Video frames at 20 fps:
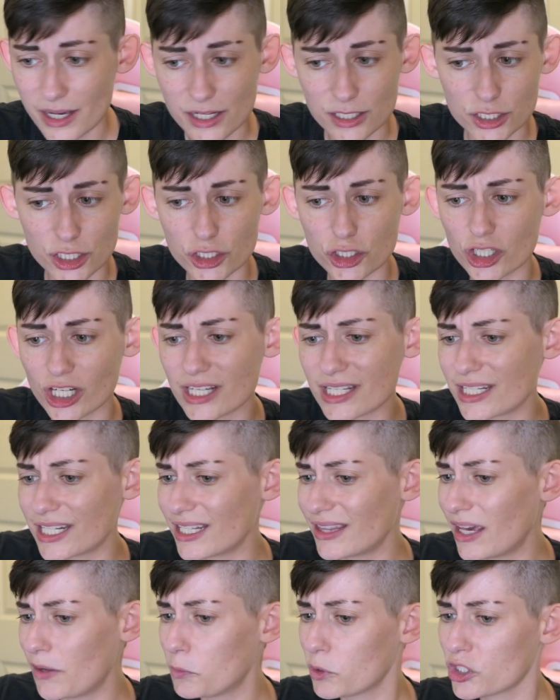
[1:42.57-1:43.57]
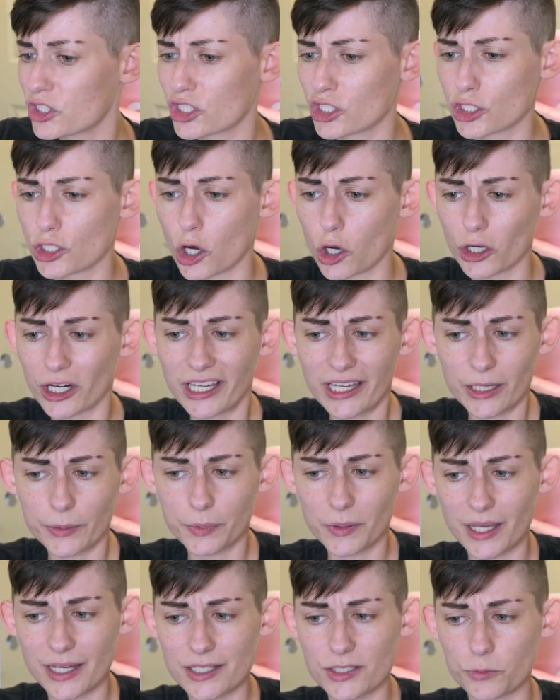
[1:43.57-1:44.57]
suggesting that we're starting in a
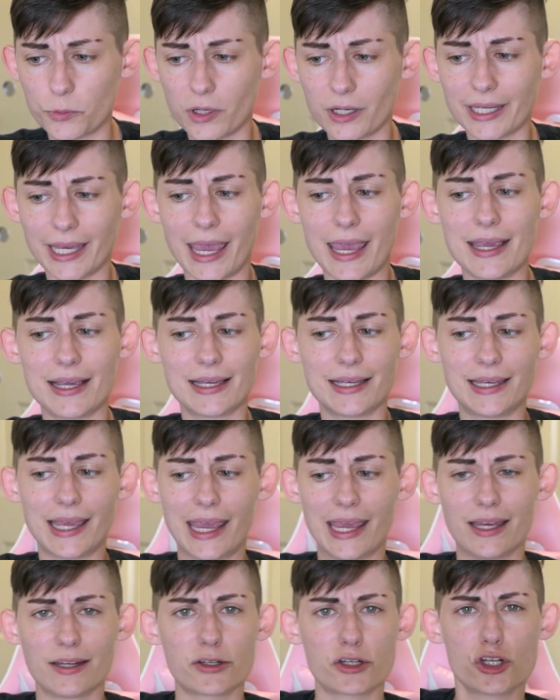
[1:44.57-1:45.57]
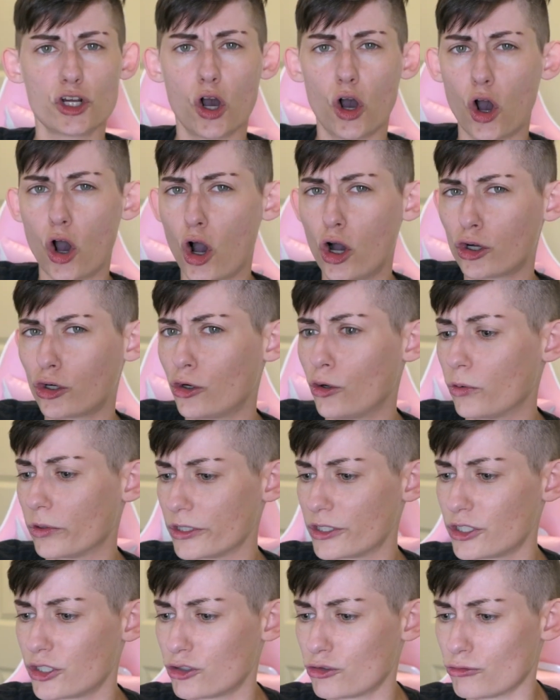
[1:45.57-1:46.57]
place where Cake can't talk or
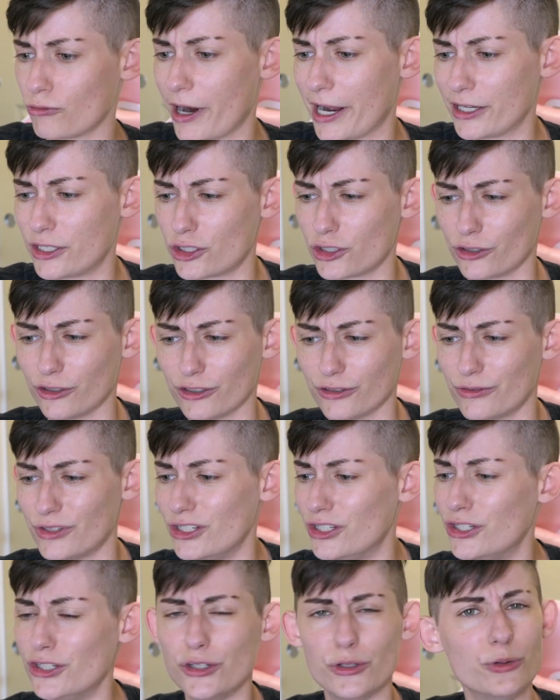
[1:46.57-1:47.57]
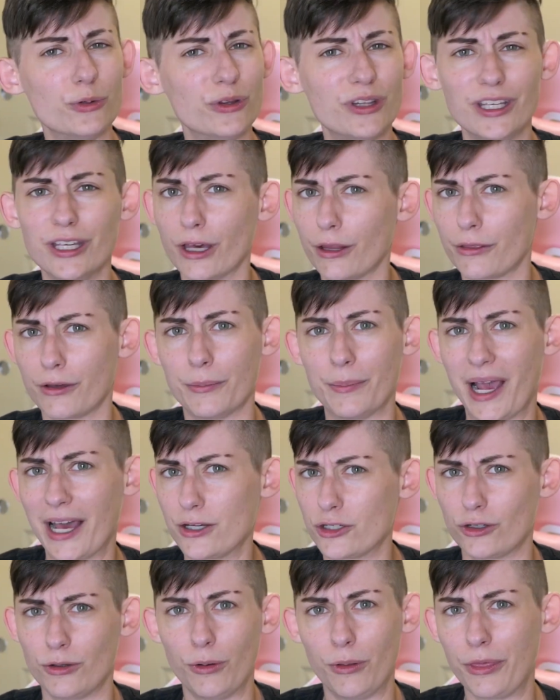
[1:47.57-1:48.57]
stretch or do the other
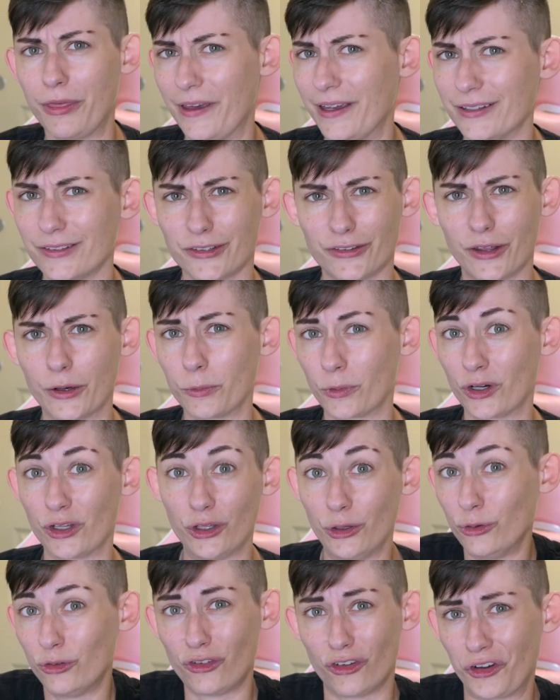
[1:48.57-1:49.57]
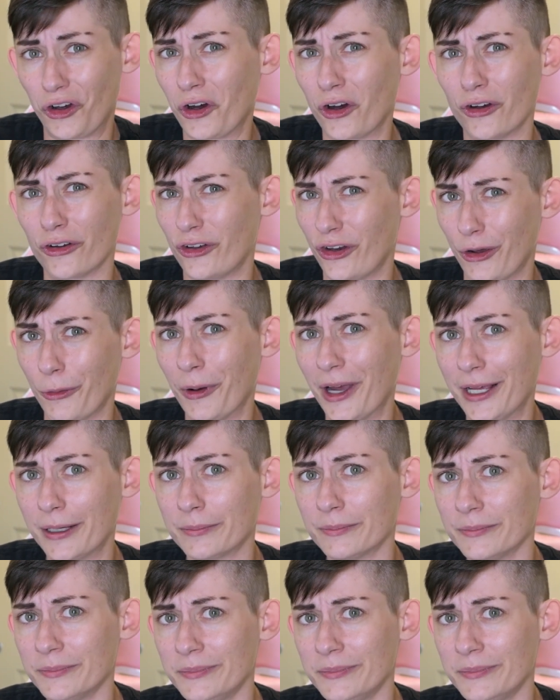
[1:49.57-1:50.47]
magical things that we're used to her doing.